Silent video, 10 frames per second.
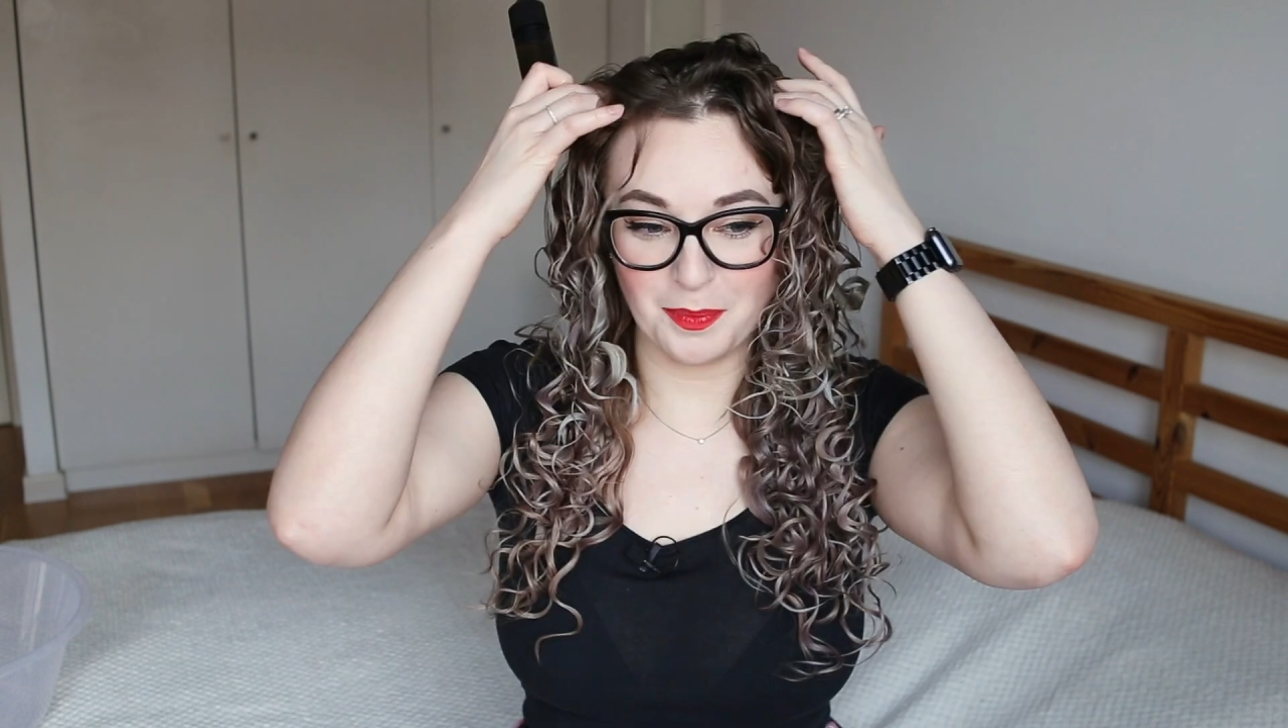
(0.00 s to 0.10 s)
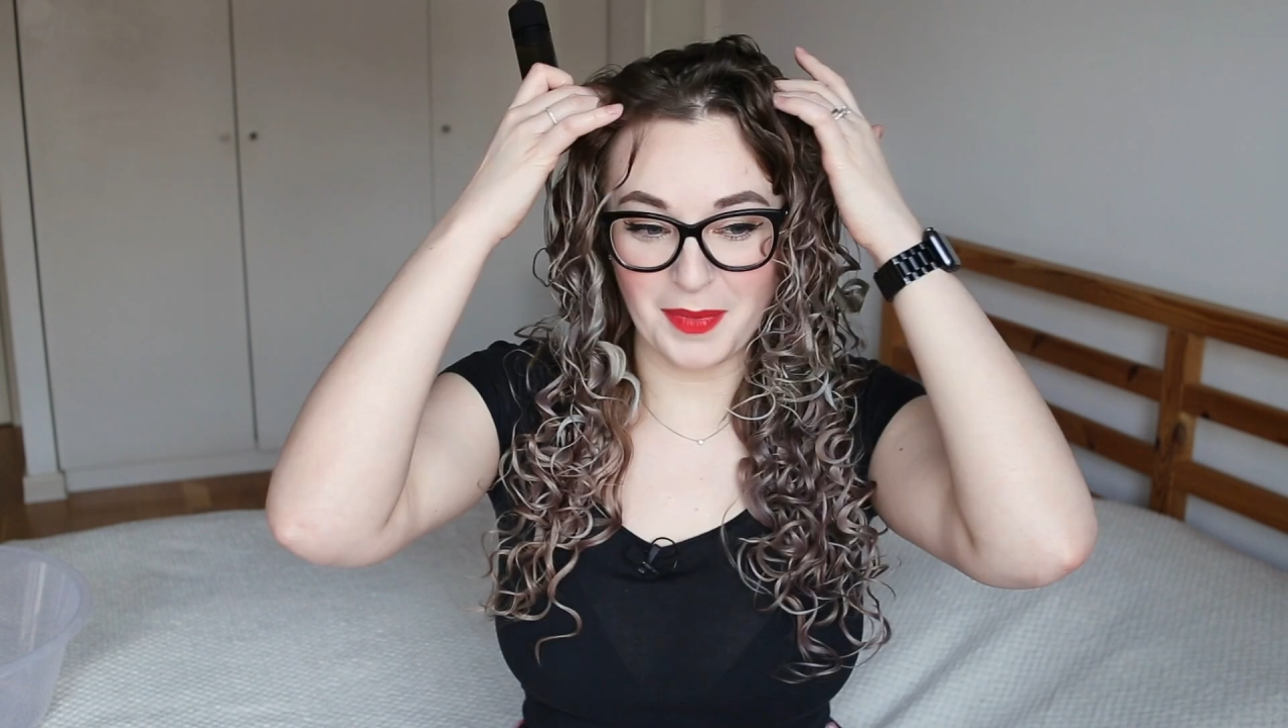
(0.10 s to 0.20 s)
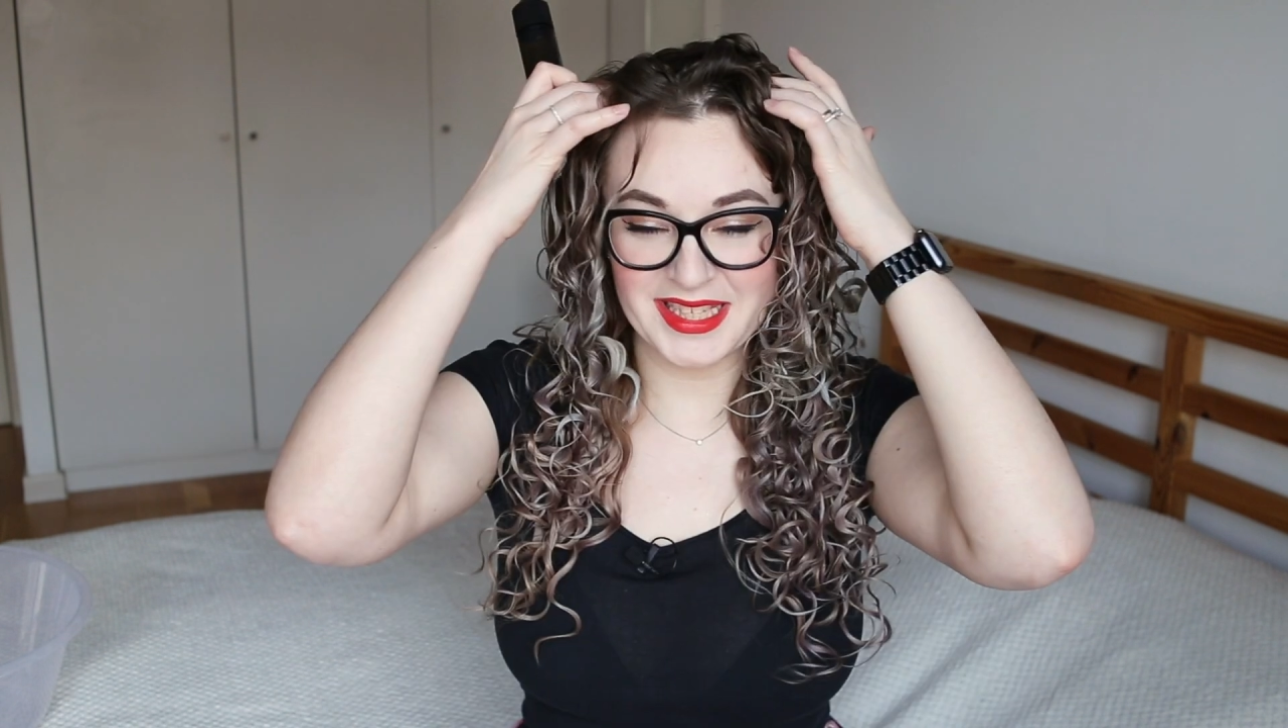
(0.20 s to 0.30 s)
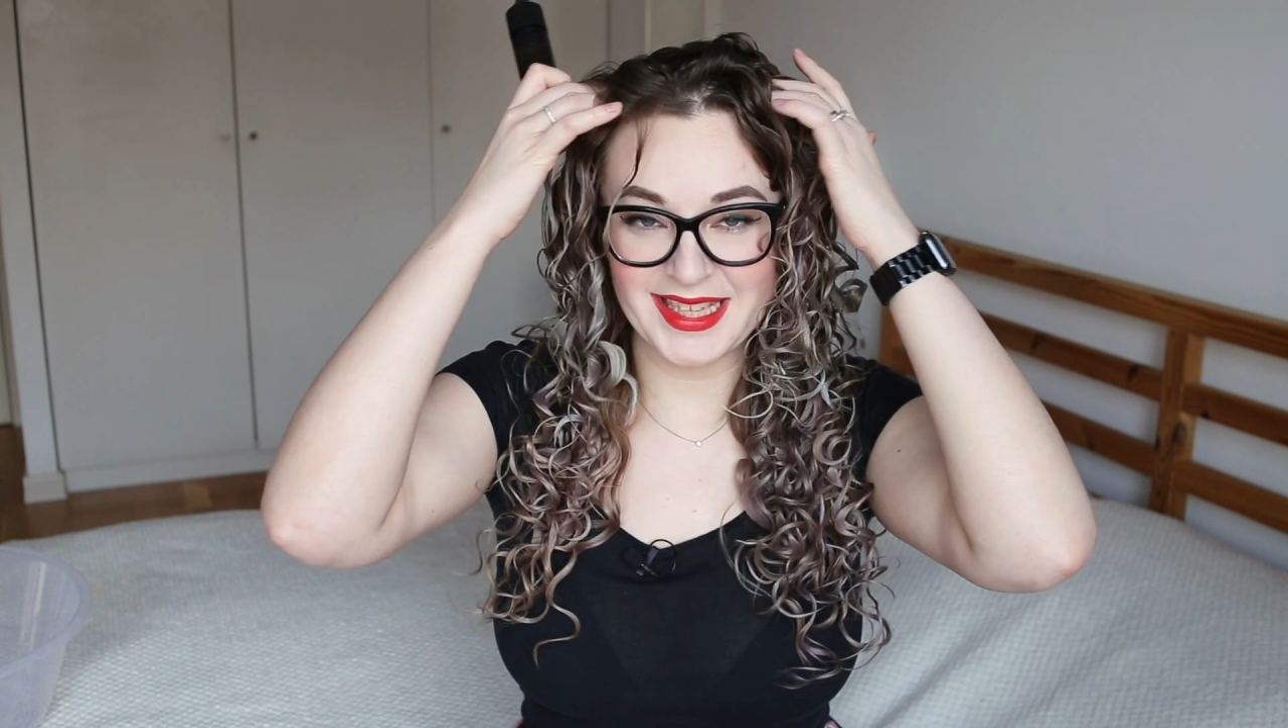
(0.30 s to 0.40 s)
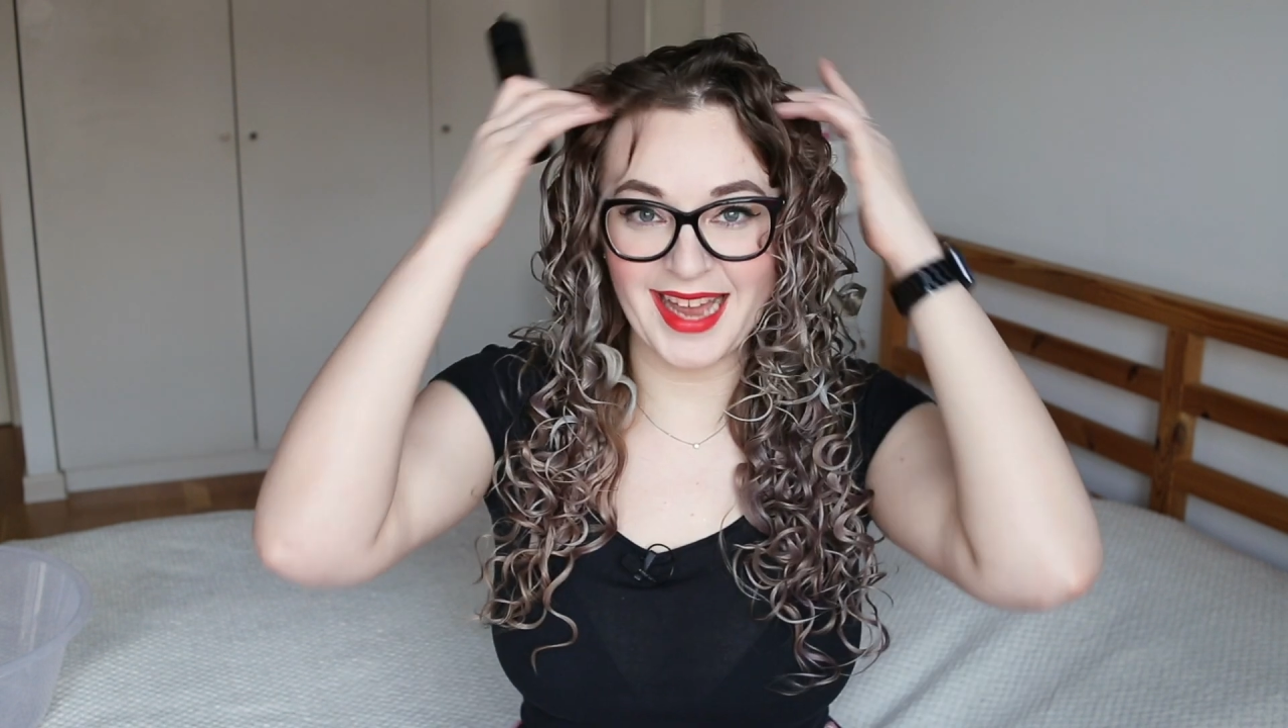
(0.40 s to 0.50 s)

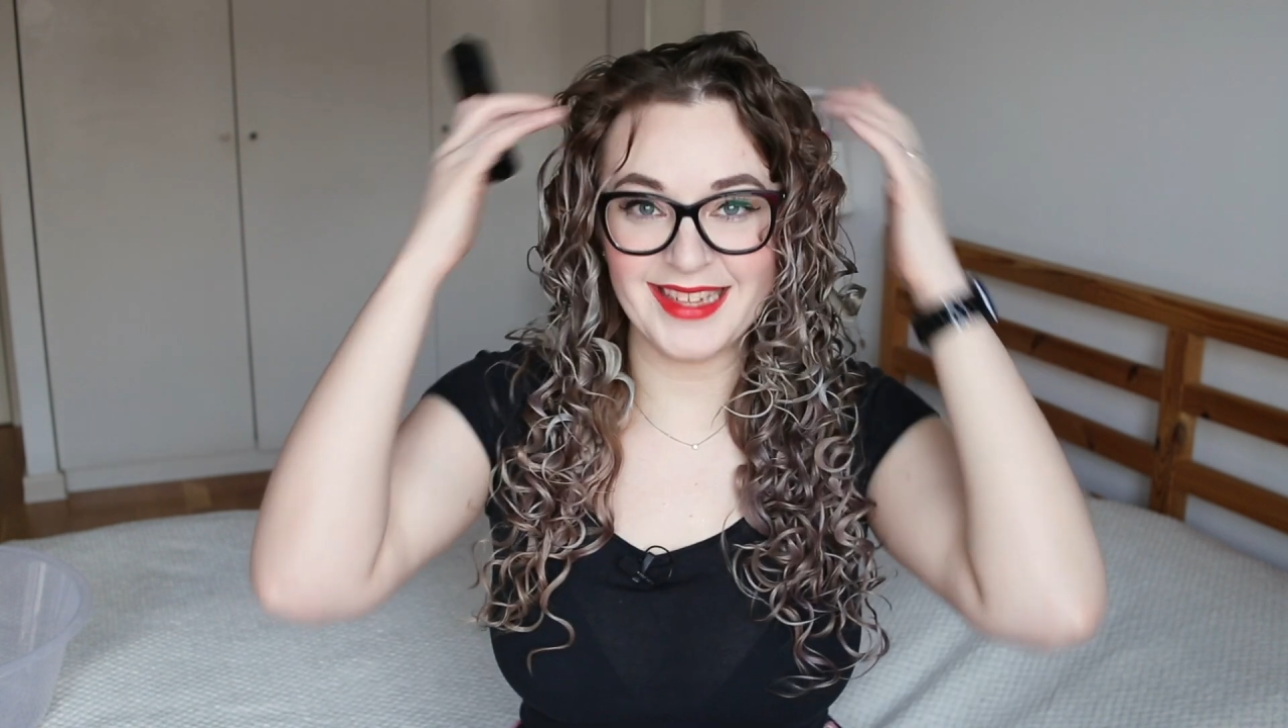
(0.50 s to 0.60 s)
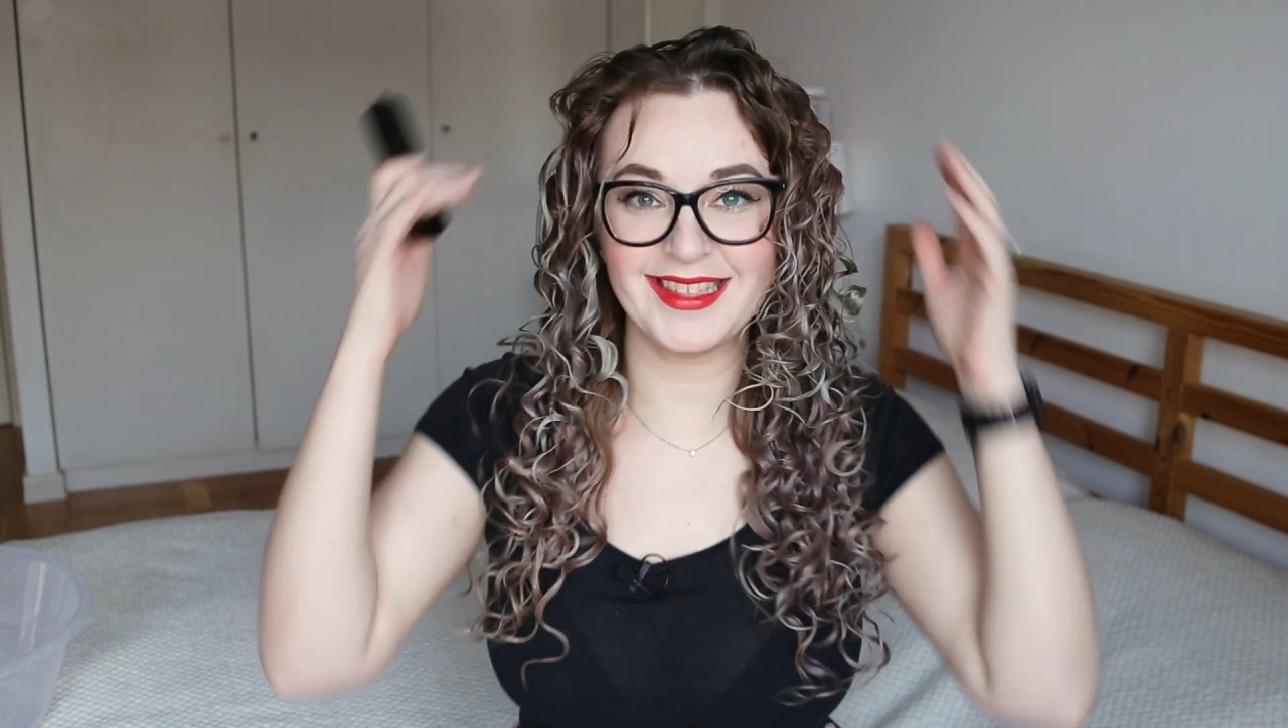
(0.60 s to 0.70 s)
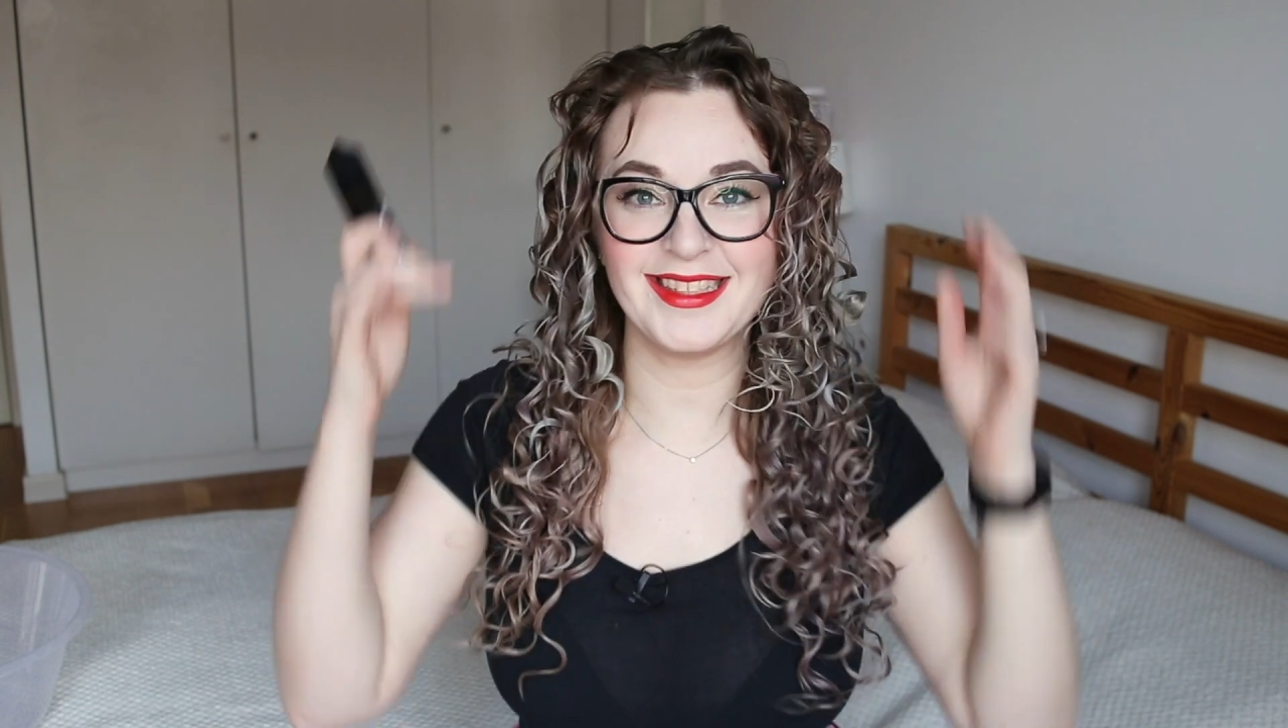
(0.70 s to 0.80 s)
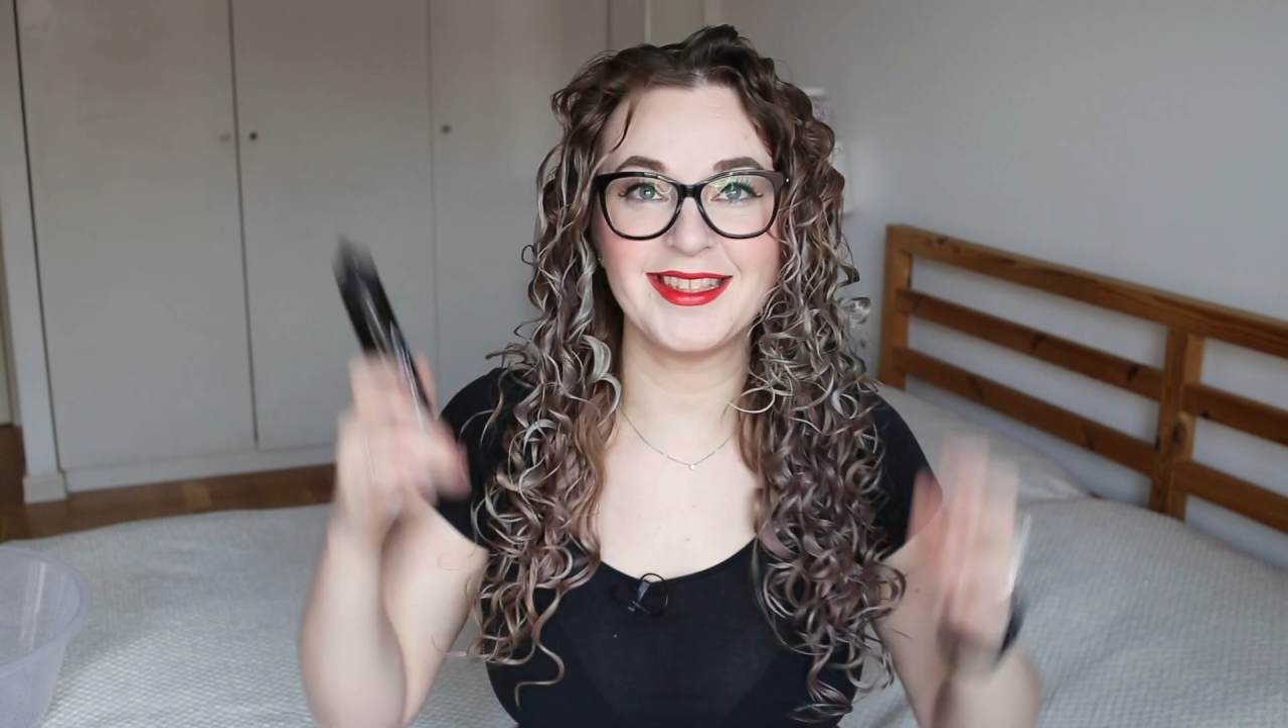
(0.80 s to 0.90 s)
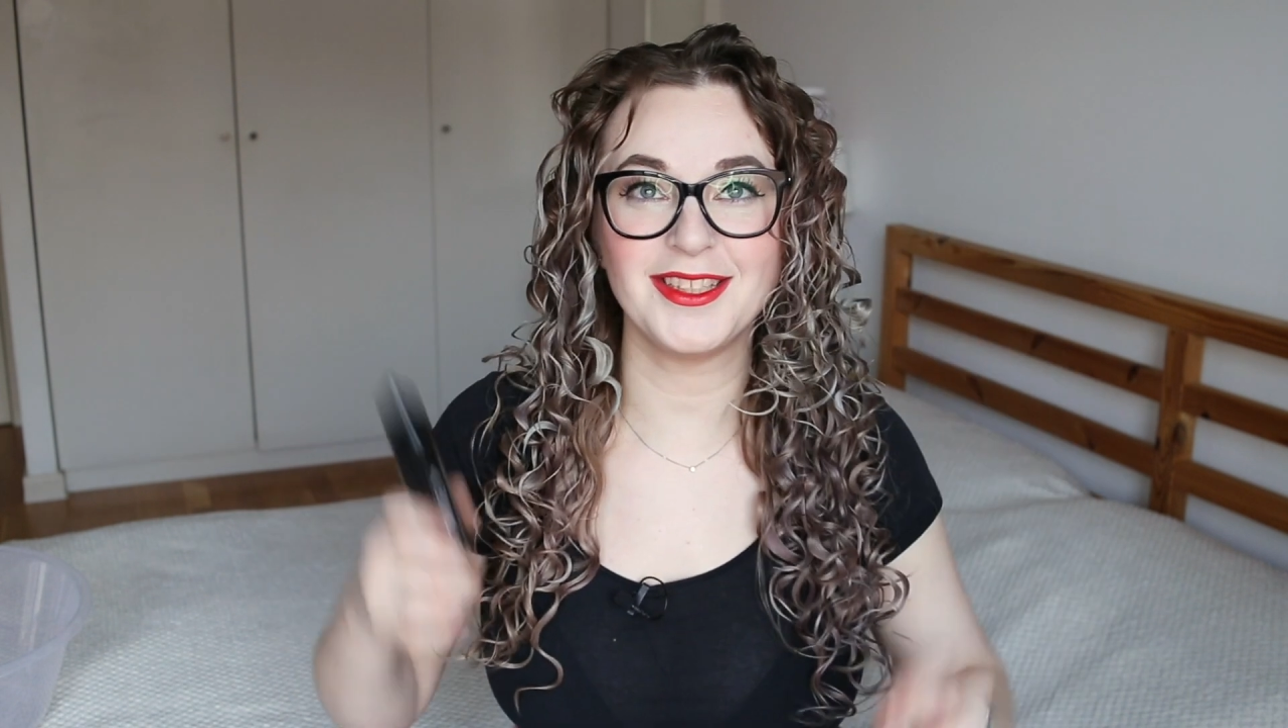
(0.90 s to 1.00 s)
massaging it